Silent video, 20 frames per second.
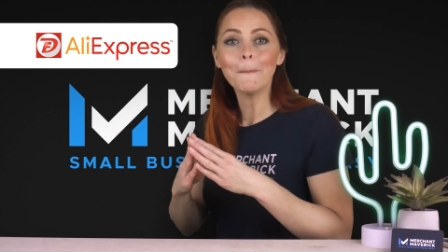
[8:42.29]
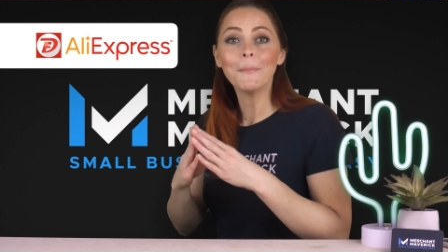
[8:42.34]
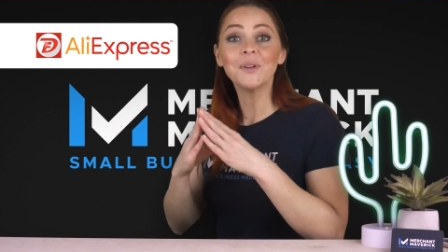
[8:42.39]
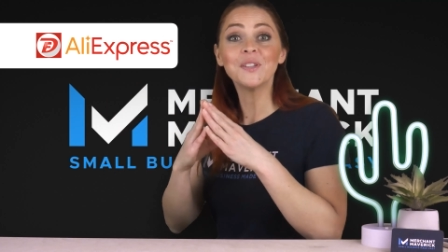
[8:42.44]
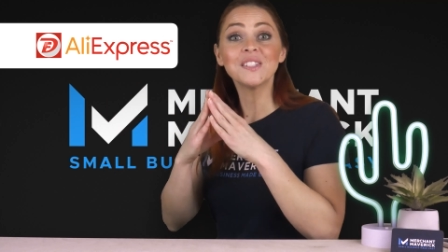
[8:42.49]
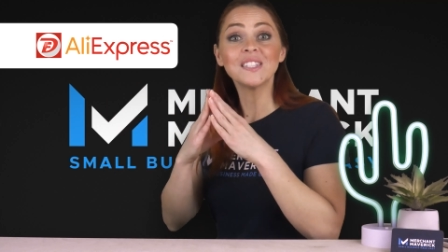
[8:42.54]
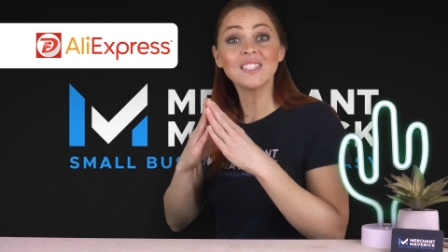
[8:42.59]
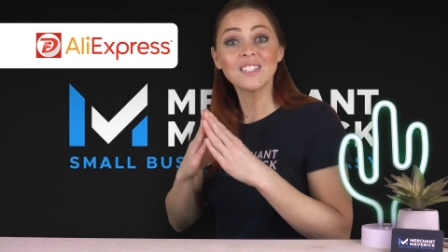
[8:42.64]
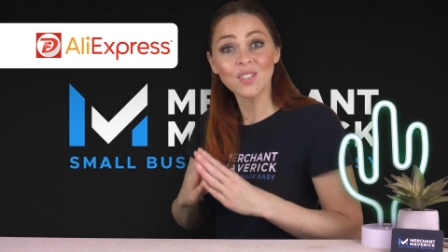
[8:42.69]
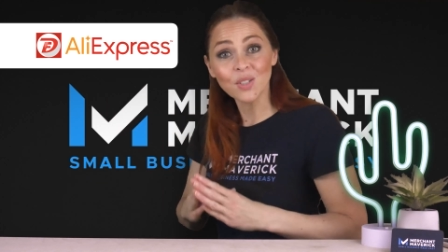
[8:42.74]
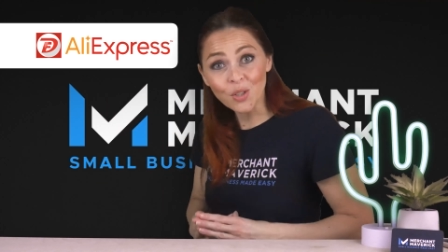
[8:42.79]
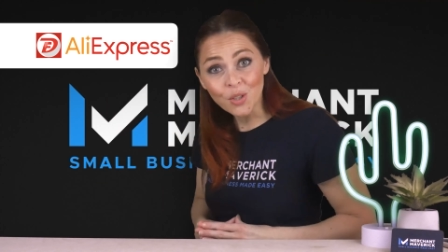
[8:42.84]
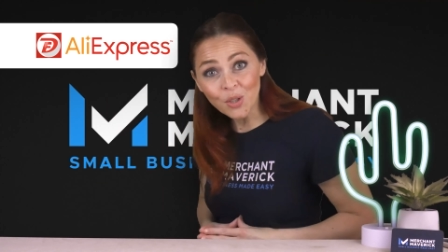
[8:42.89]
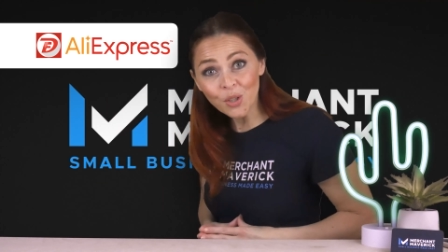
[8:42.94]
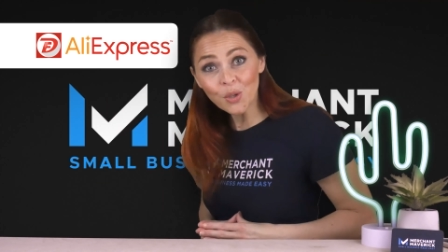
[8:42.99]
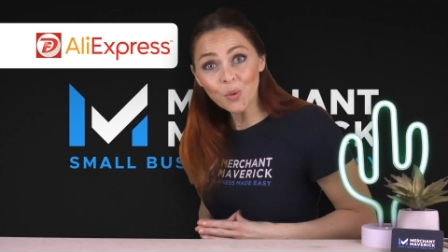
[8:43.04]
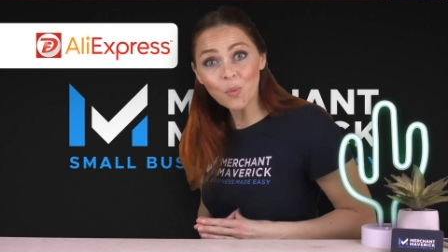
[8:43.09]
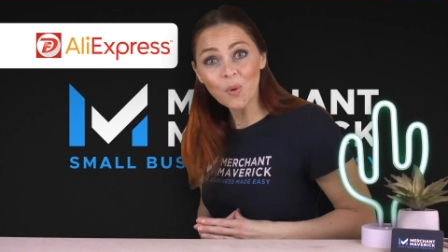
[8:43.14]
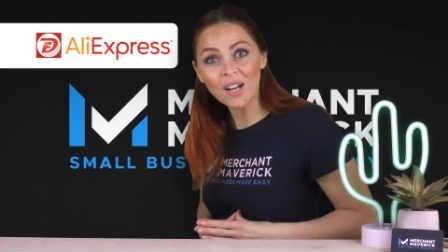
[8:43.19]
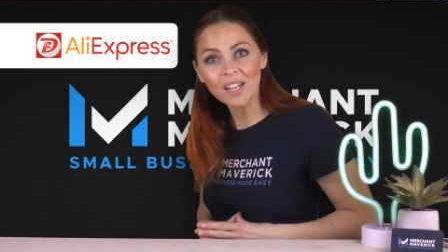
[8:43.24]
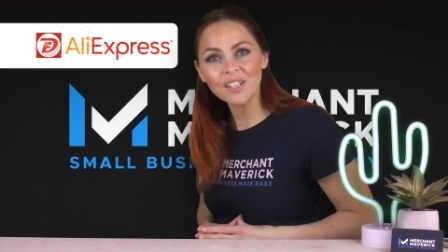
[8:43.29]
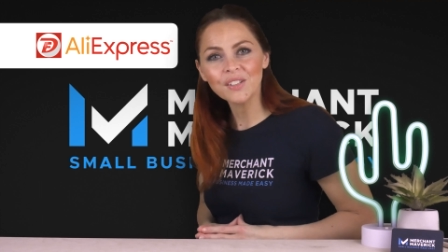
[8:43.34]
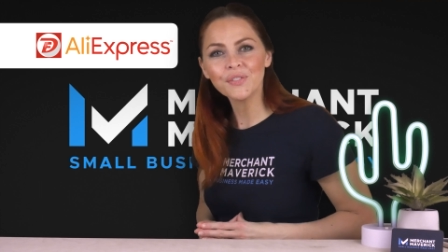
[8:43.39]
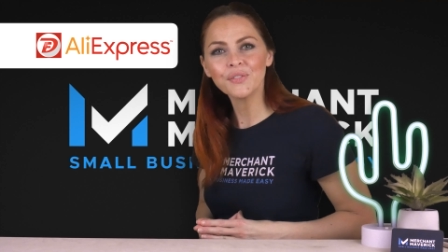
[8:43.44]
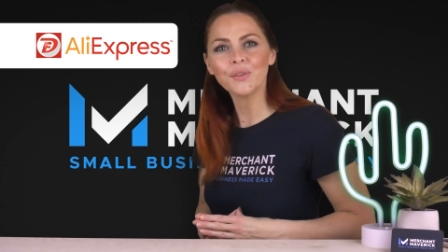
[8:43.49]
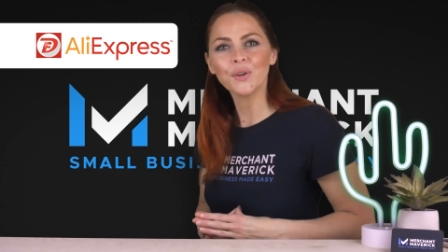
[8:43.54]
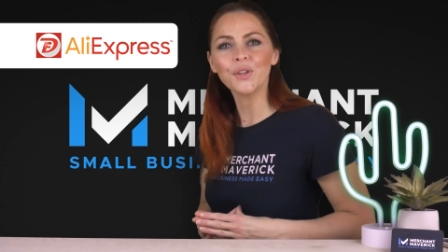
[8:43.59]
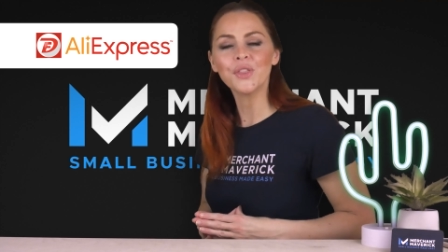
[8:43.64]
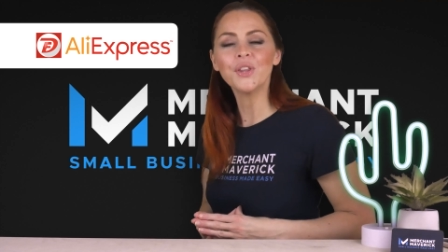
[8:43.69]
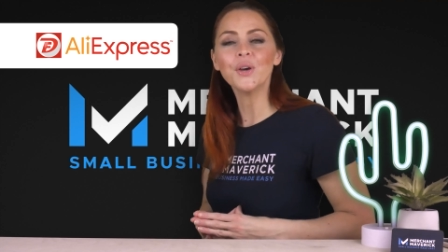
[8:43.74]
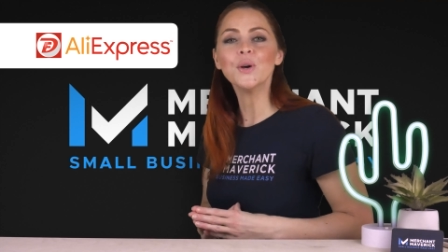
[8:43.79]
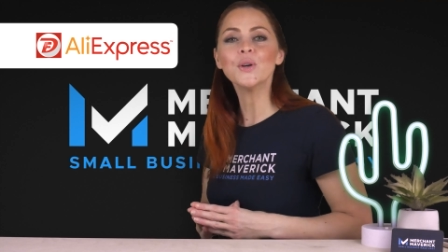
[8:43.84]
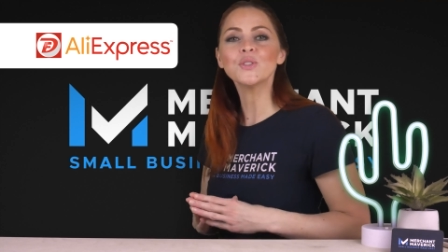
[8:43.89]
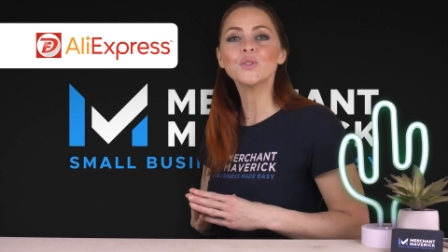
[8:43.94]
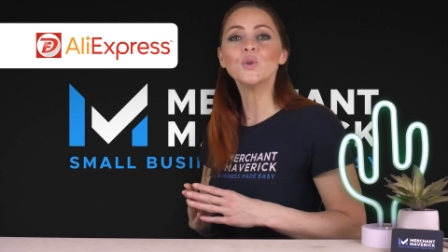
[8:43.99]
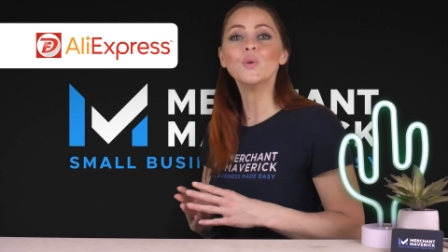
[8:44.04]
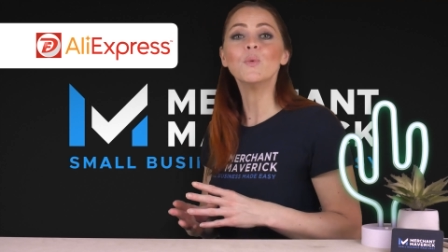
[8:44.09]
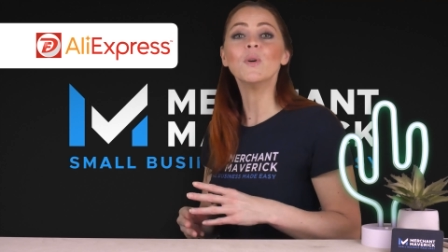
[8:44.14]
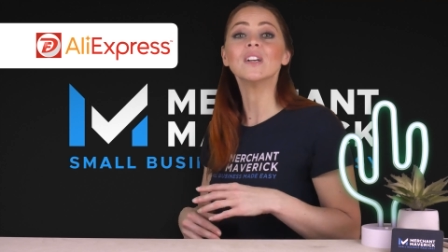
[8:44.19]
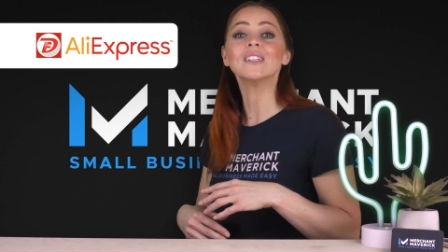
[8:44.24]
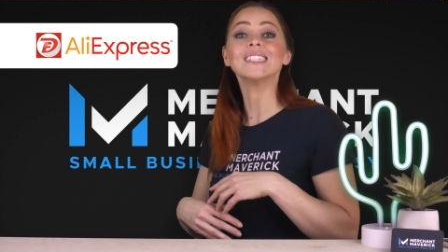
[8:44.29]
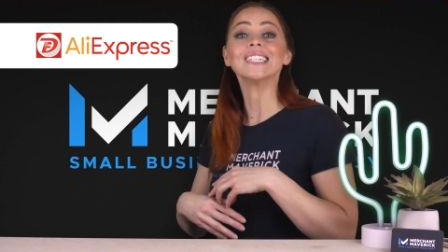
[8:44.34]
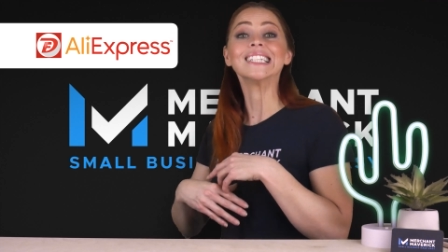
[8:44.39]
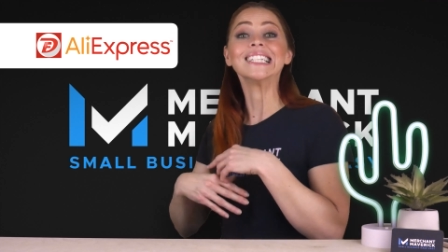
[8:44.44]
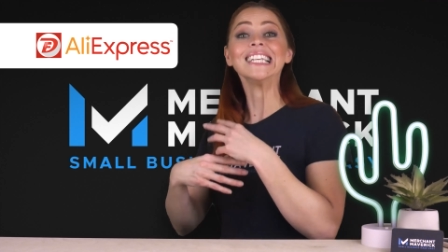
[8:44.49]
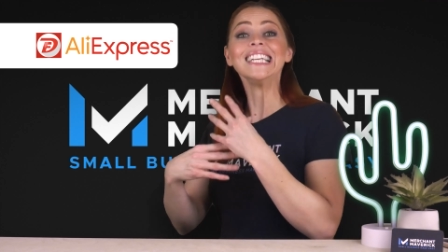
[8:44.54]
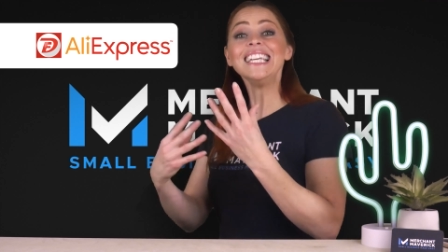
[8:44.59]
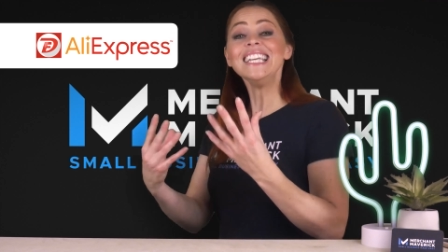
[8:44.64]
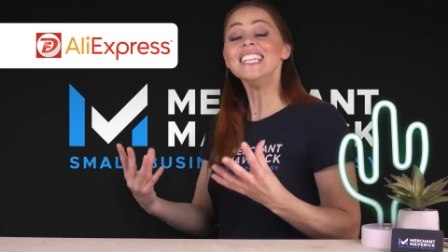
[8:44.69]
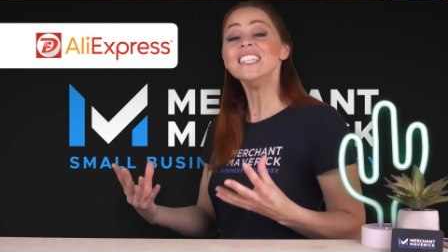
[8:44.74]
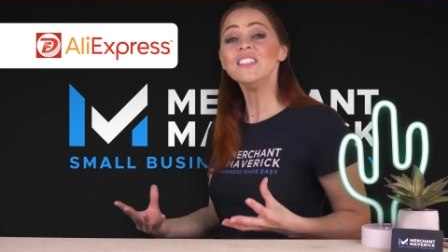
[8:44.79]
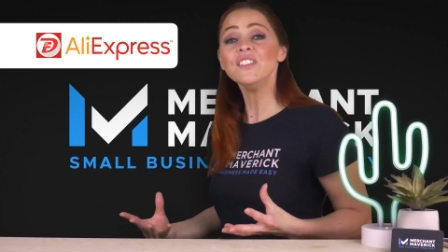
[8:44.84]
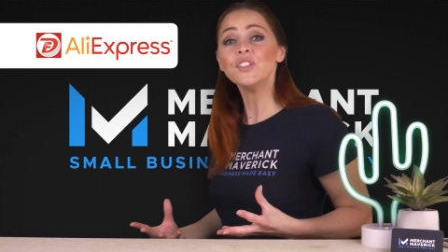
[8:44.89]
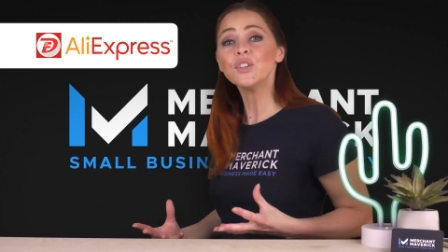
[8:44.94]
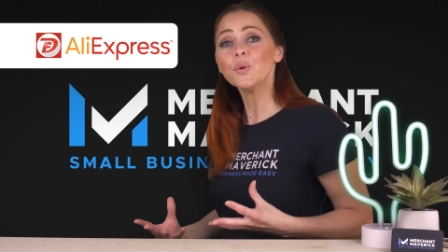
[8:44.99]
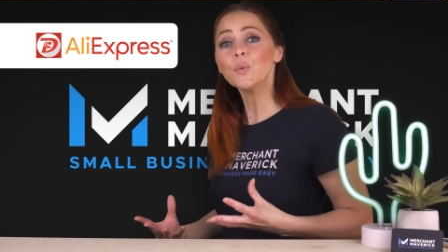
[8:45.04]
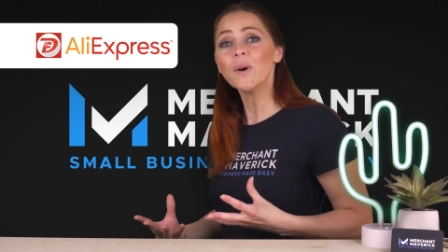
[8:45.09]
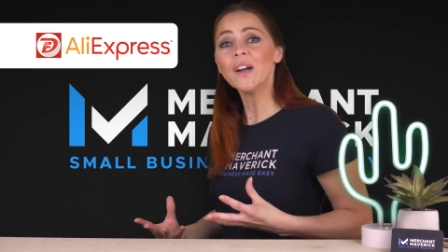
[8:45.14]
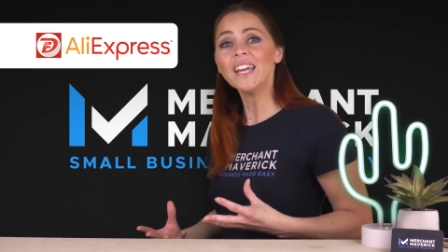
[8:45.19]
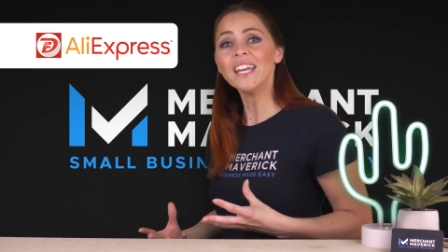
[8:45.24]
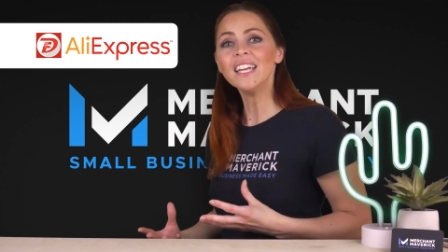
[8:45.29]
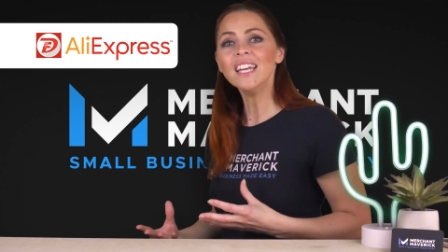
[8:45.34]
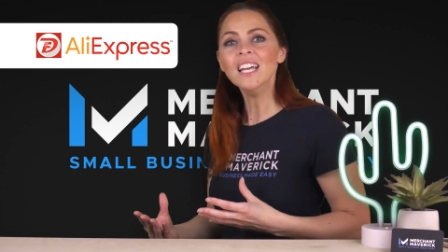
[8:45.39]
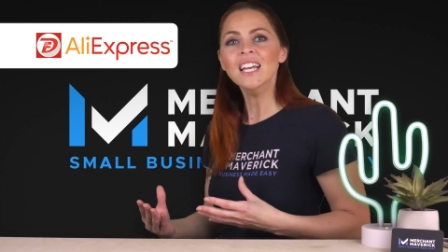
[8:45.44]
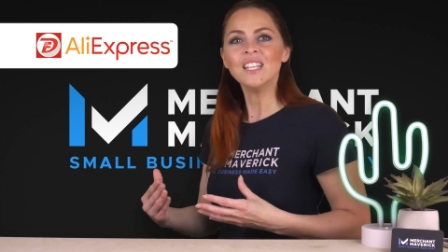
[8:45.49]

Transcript: but it's a good one for those who want an easier way